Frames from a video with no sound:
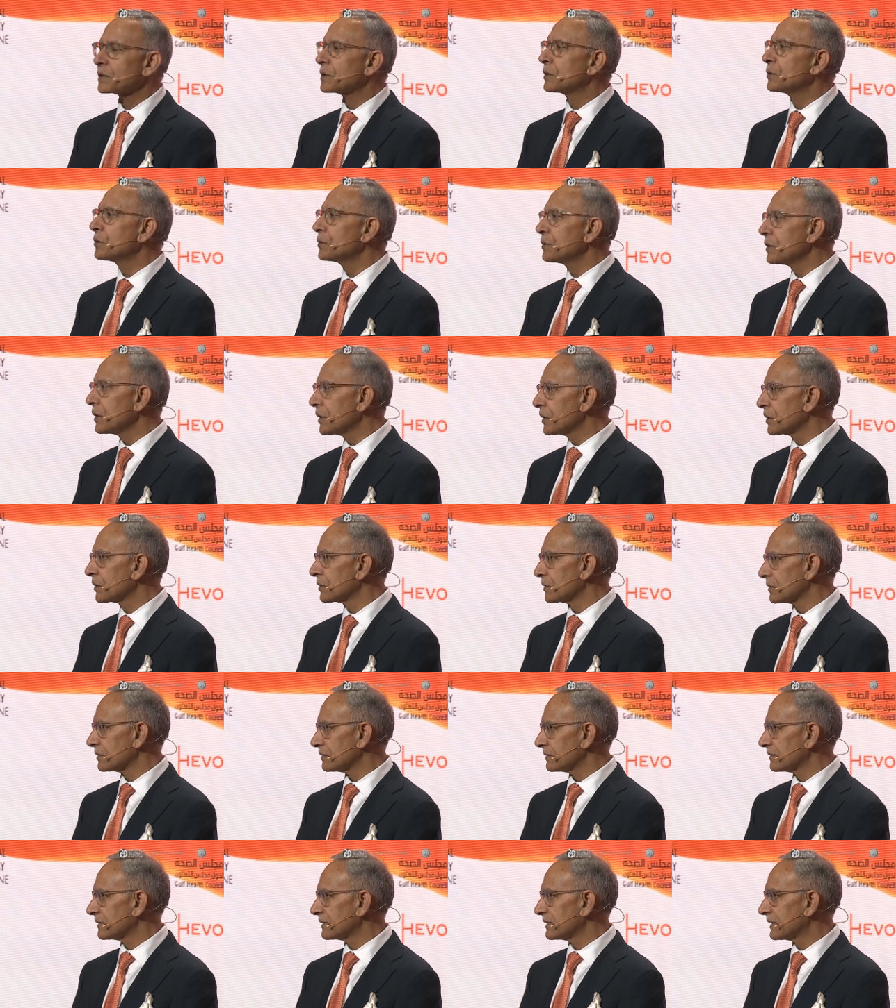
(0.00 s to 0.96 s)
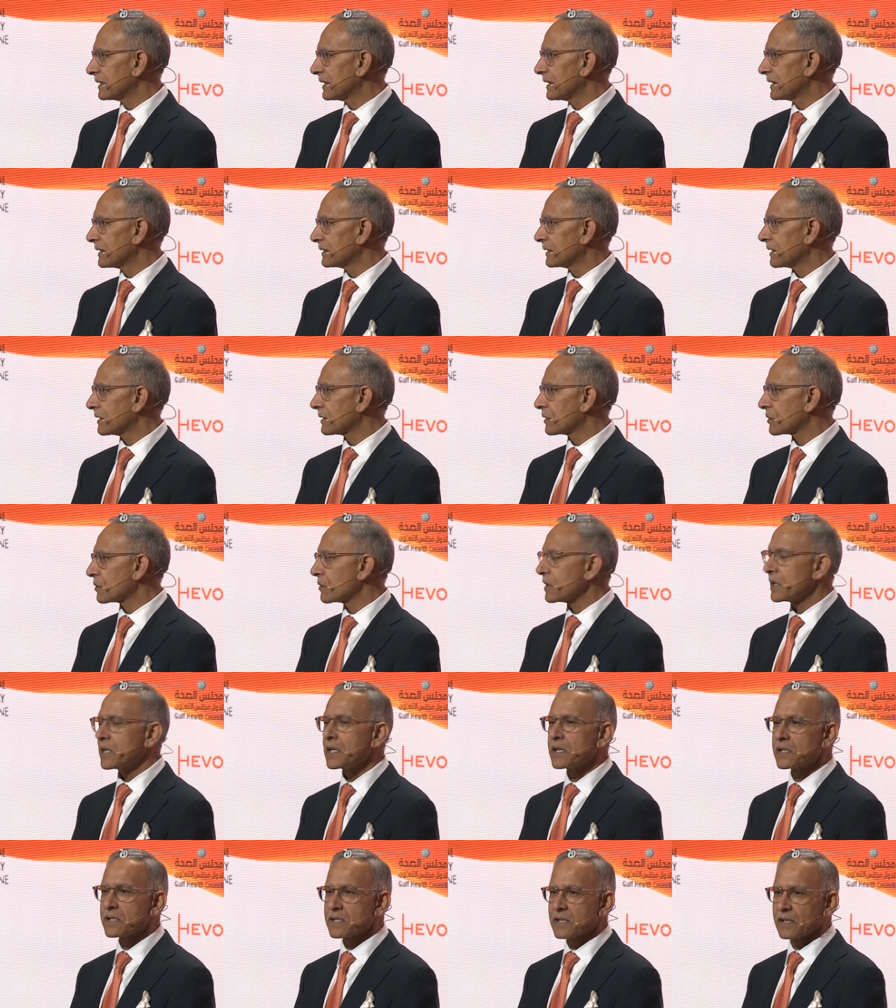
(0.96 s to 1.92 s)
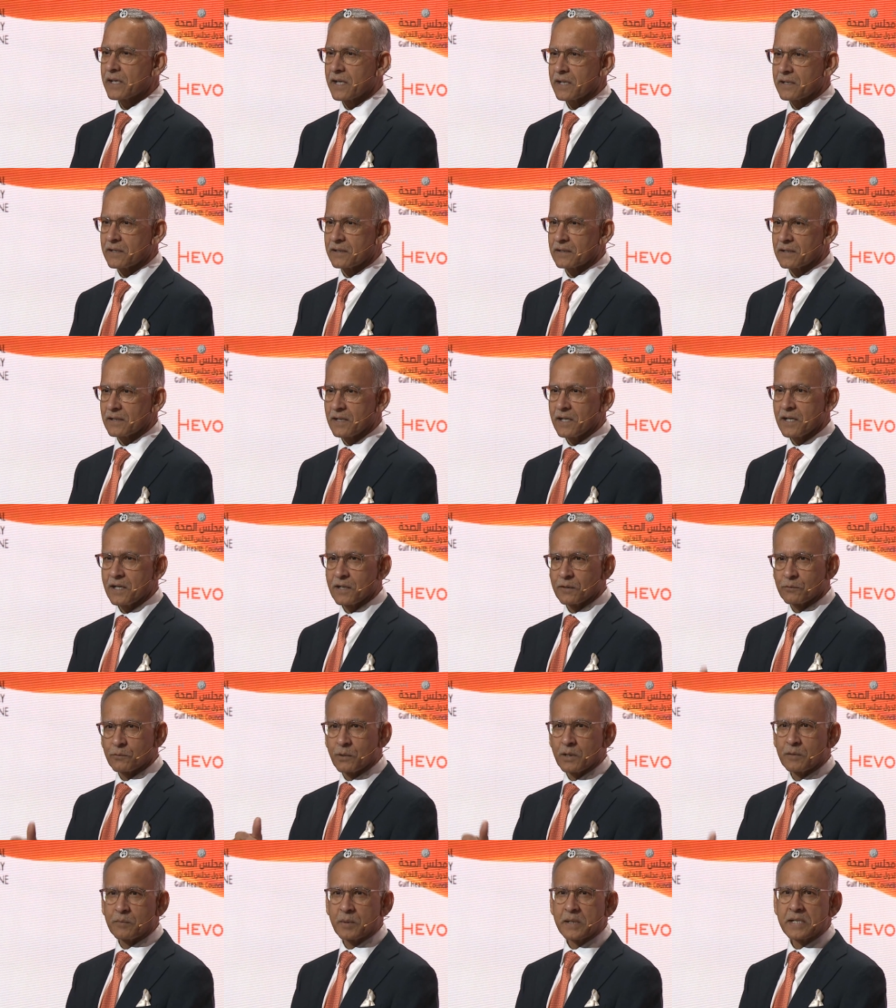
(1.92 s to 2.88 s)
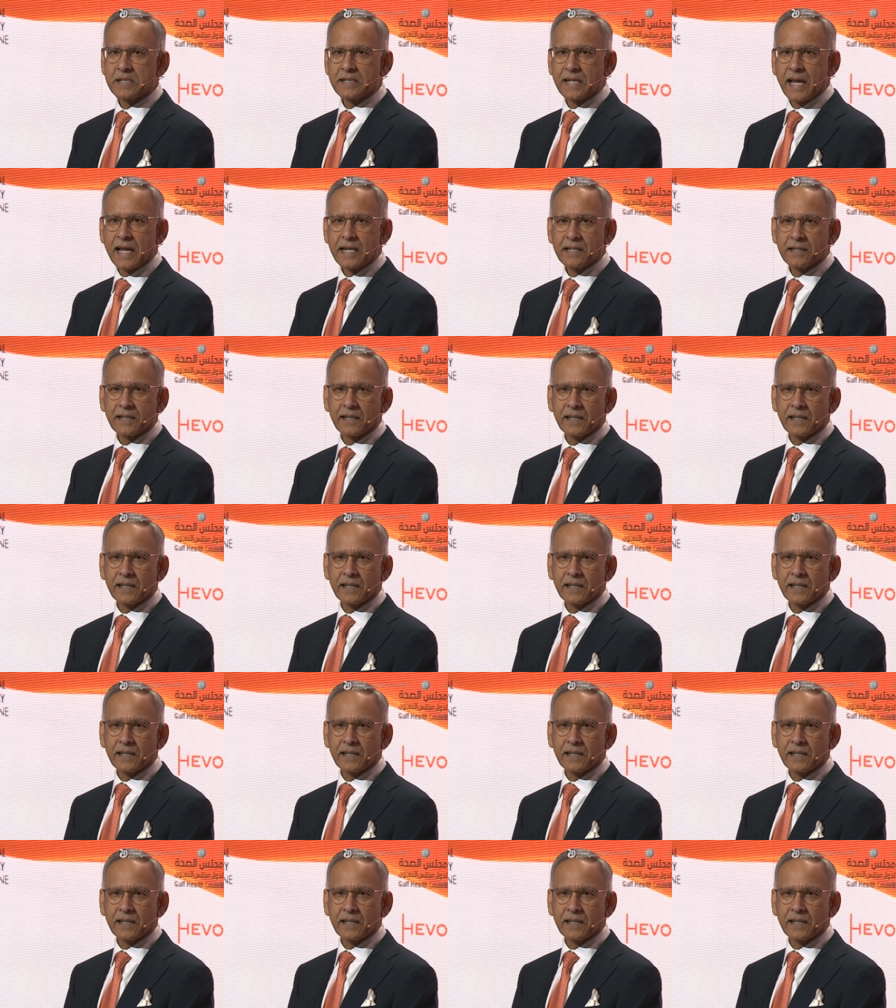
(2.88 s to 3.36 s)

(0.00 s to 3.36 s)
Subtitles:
who knew that 3 years later, we'd be standing